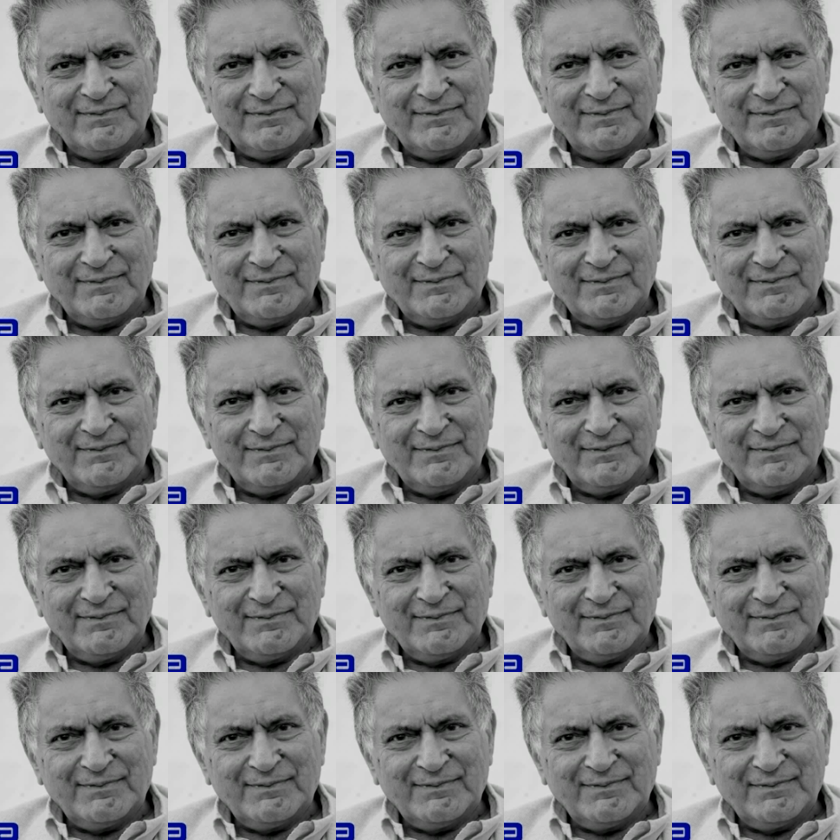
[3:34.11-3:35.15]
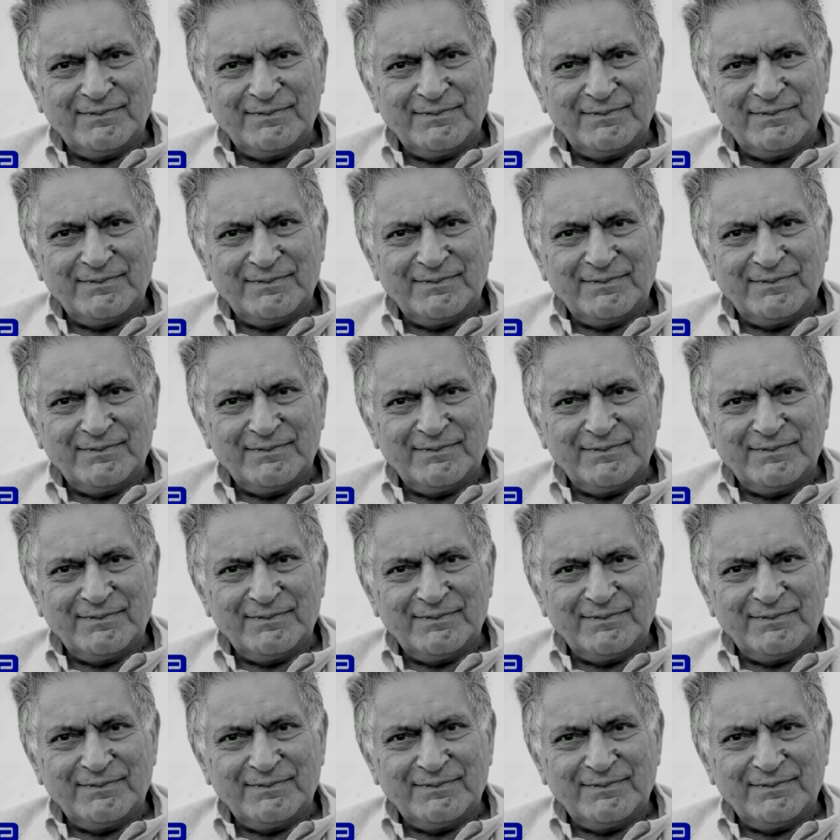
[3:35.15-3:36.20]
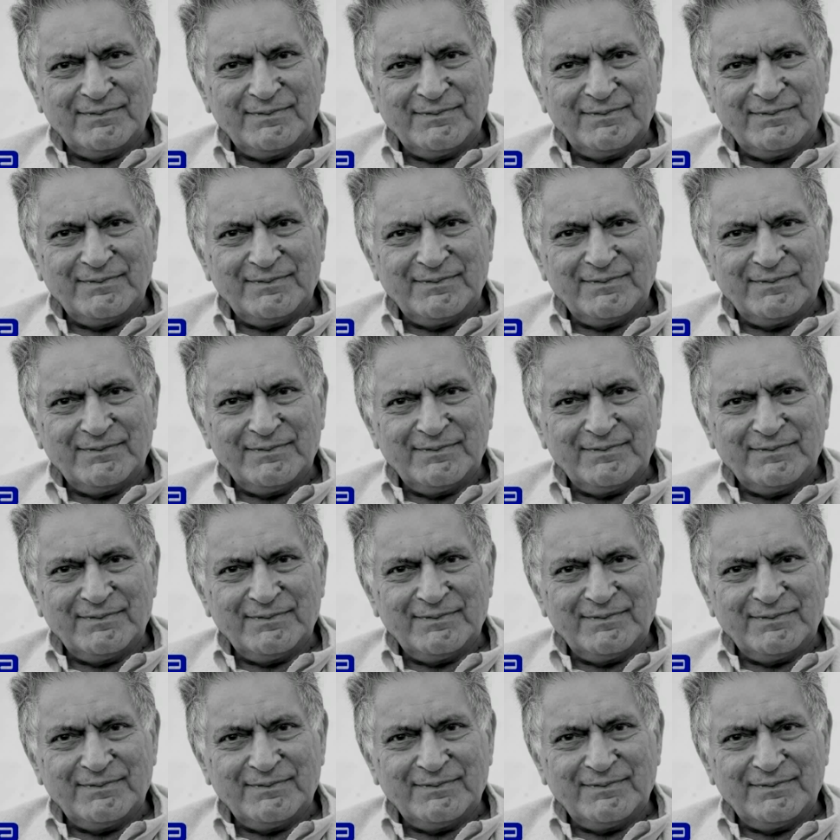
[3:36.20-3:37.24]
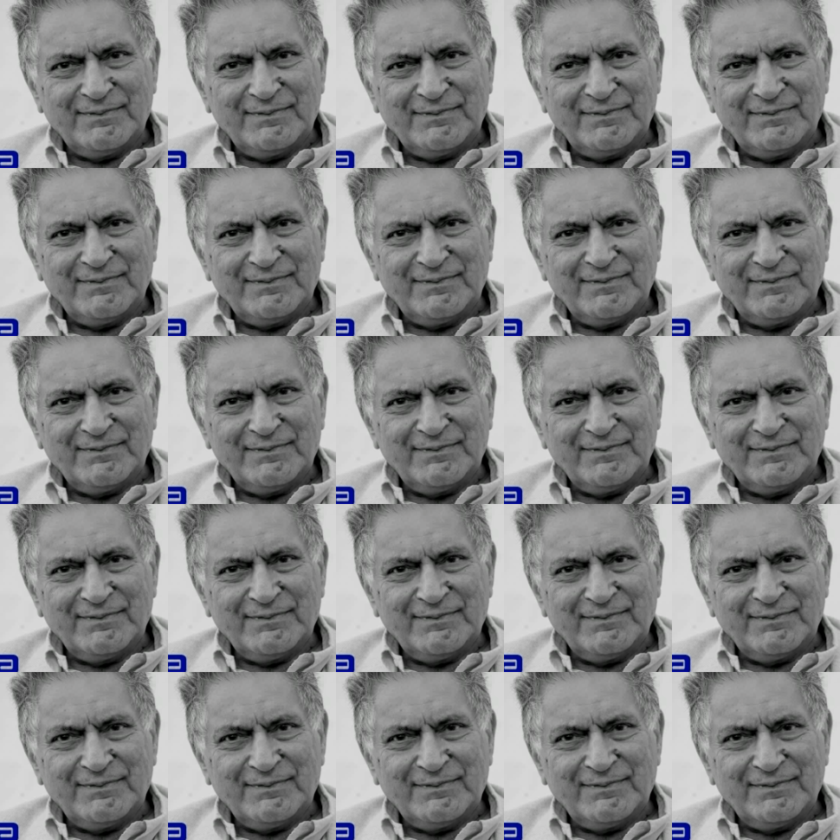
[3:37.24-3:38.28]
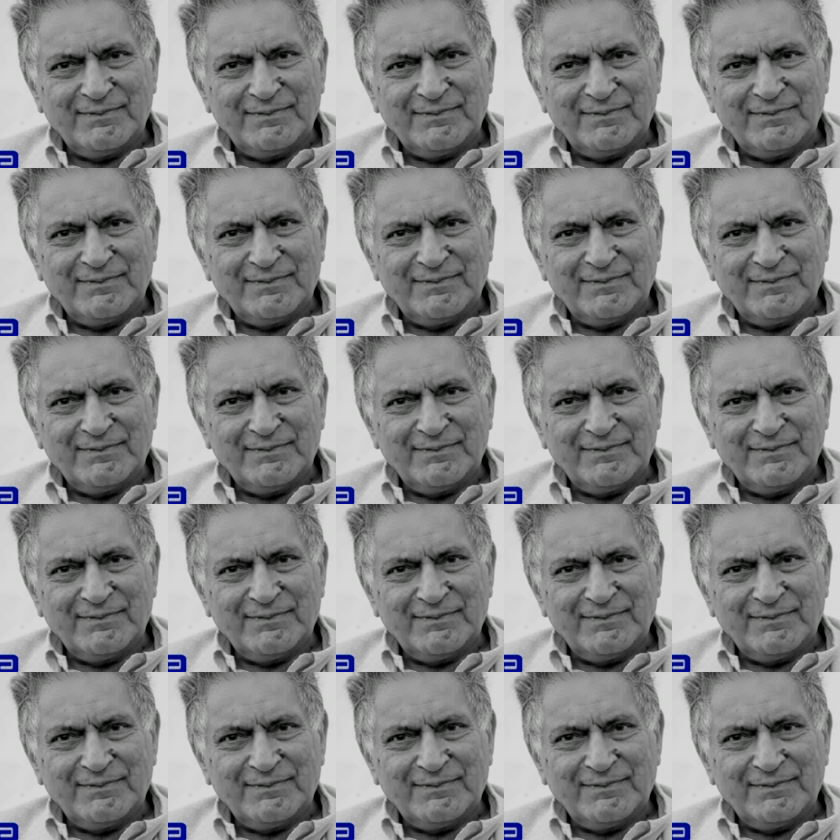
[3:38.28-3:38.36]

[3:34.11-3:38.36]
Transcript: This is a still picture; no speech is visible.